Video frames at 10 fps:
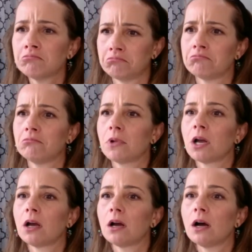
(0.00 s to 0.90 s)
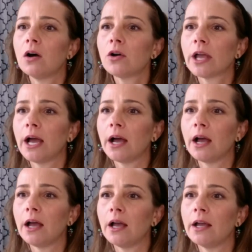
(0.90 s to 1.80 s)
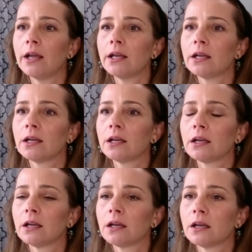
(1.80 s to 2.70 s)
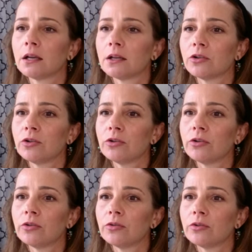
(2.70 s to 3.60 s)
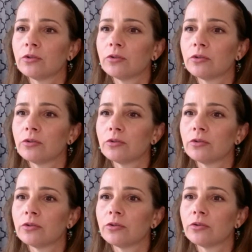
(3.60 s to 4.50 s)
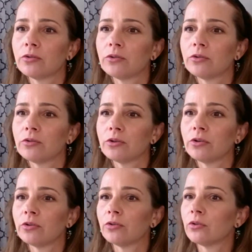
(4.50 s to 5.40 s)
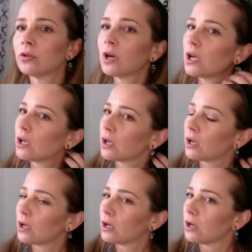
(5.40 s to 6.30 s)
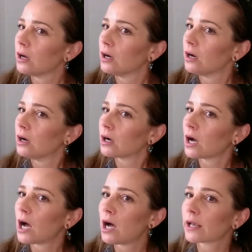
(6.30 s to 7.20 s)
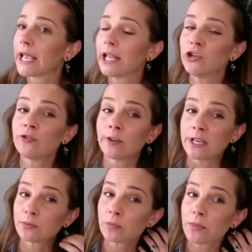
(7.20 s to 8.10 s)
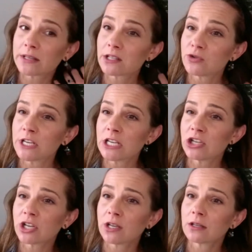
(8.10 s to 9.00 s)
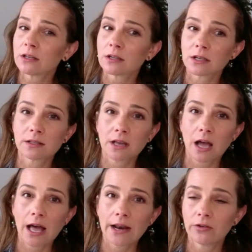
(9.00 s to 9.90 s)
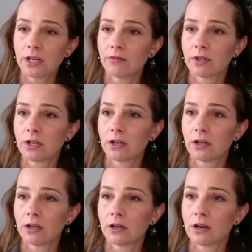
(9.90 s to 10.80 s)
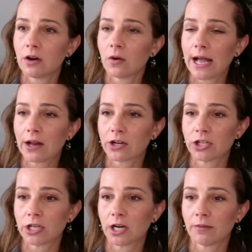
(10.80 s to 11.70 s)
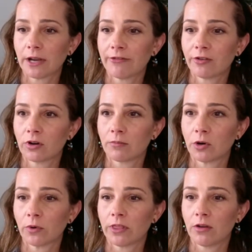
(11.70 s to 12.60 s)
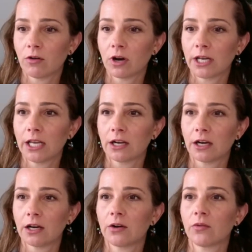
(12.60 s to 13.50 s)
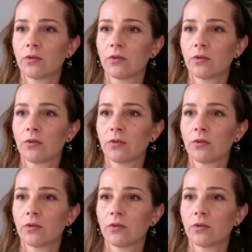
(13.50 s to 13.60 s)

Hmm okay. Do, do, do, do, do, do, do, do, do. Uh, can you Facebook message me, Keisha? Because I don't even know how to share my phone number with you on here